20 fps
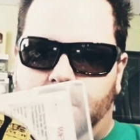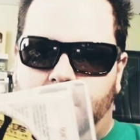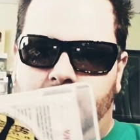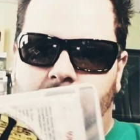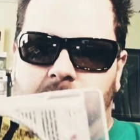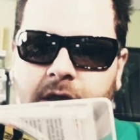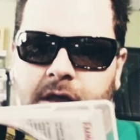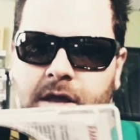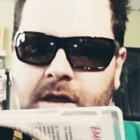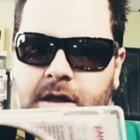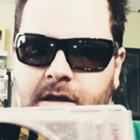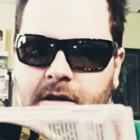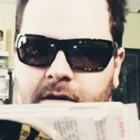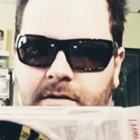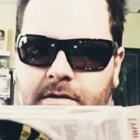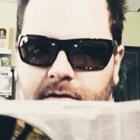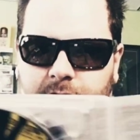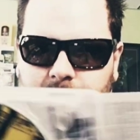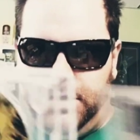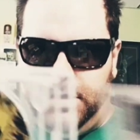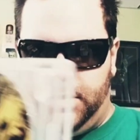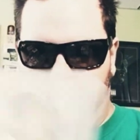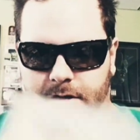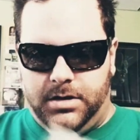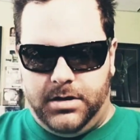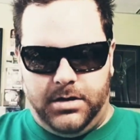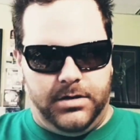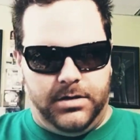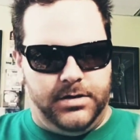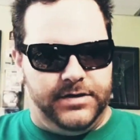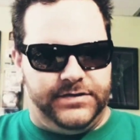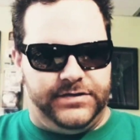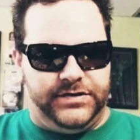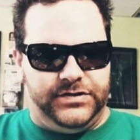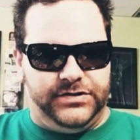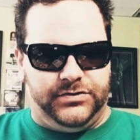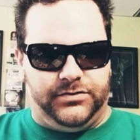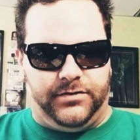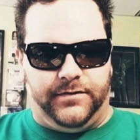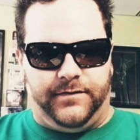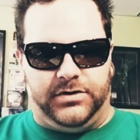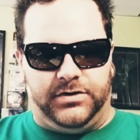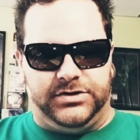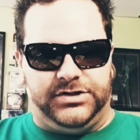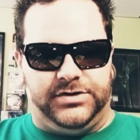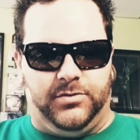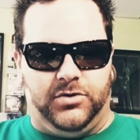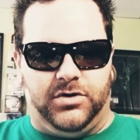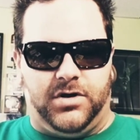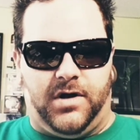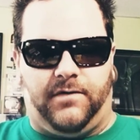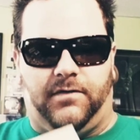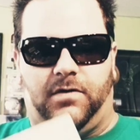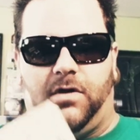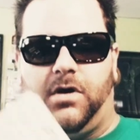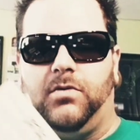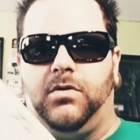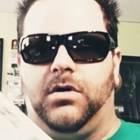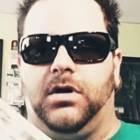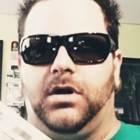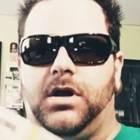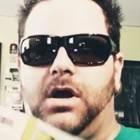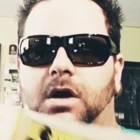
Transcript: And this is the reversible cover artwork.